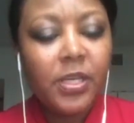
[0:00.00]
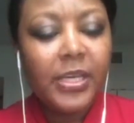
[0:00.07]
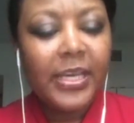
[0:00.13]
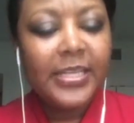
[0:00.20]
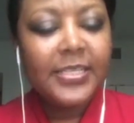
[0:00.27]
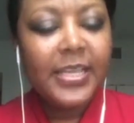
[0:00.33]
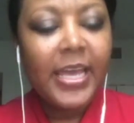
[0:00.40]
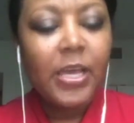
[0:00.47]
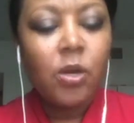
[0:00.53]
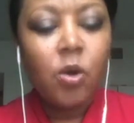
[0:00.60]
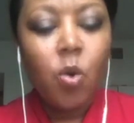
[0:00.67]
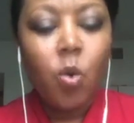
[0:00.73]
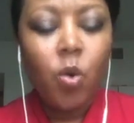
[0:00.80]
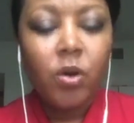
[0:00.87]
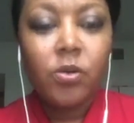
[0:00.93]
it's a
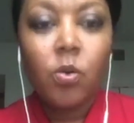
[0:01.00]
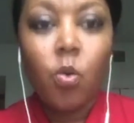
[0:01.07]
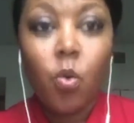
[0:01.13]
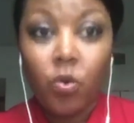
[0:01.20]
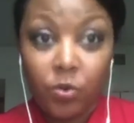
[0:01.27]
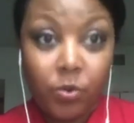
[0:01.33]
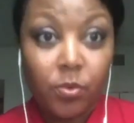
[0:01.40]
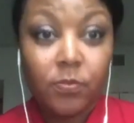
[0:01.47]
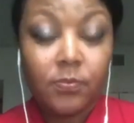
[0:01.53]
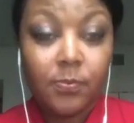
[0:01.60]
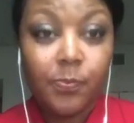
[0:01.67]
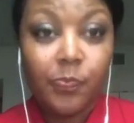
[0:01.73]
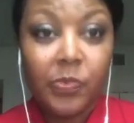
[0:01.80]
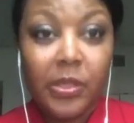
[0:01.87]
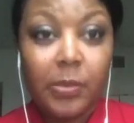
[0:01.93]
court order,
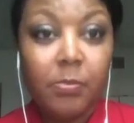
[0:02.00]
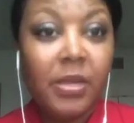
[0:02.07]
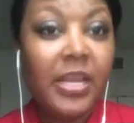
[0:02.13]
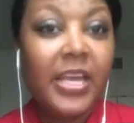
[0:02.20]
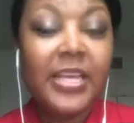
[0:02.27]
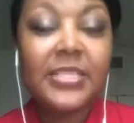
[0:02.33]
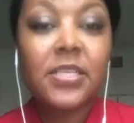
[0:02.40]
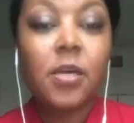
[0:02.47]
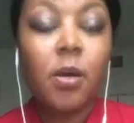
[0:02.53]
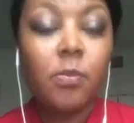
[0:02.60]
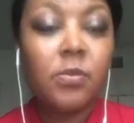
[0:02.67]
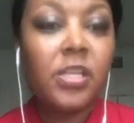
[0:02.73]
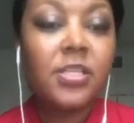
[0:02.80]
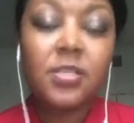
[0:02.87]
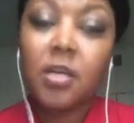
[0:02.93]
meaning it's
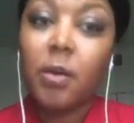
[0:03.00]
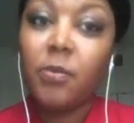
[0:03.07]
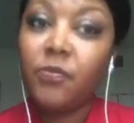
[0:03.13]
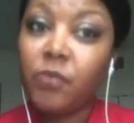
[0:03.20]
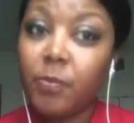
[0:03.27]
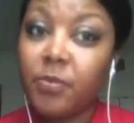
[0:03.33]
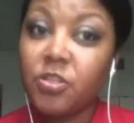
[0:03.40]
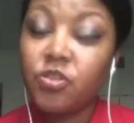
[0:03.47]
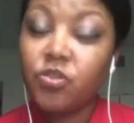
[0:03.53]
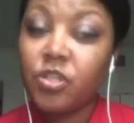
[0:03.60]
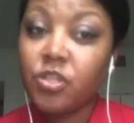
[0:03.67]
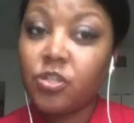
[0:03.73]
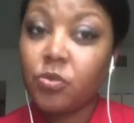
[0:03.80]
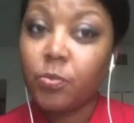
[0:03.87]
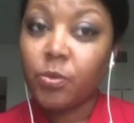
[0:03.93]
coming from the
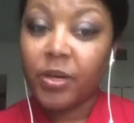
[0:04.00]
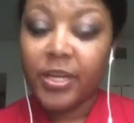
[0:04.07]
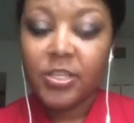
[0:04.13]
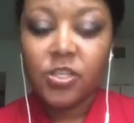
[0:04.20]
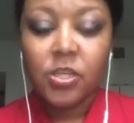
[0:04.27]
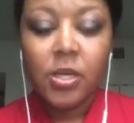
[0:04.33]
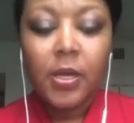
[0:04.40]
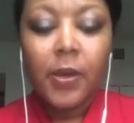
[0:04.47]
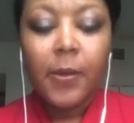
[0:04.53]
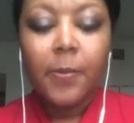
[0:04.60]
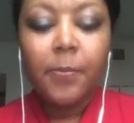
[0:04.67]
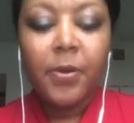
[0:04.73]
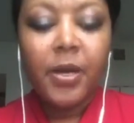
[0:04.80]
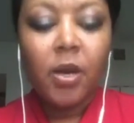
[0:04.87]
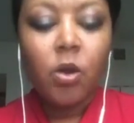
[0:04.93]
judicial branch,
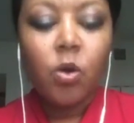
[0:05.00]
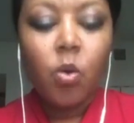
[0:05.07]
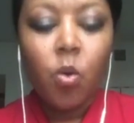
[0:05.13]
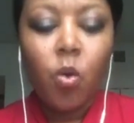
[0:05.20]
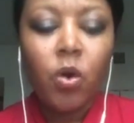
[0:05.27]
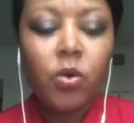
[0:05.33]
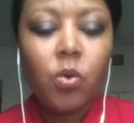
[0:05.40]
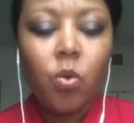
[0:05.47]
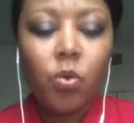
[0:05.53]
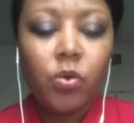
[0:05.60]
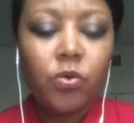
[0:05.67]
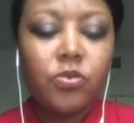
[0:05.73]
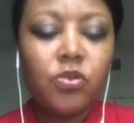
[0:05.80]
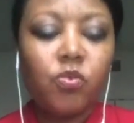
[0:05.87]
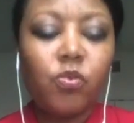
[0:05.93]
but a court
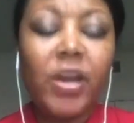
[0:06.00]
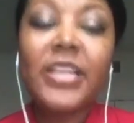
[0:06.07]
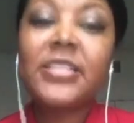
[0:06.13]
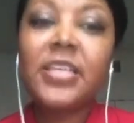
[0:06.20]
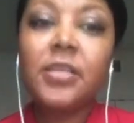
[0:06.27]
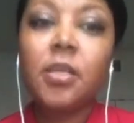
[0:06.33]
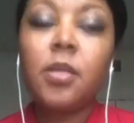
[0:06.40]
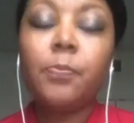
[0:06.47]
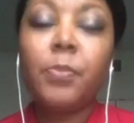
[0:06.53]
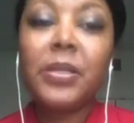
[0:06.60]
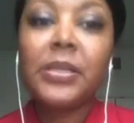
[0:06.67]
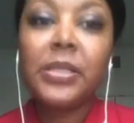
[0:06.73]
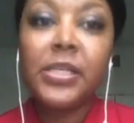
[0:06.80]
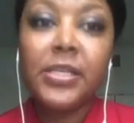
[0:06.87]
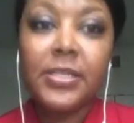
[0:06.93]
order directing the
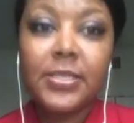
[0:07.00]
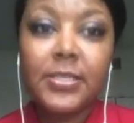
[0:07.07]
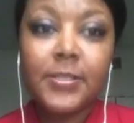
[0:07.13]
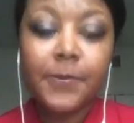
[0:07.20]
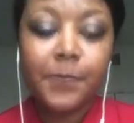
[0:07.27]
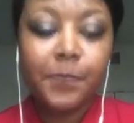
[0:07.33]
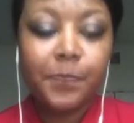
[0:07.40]
police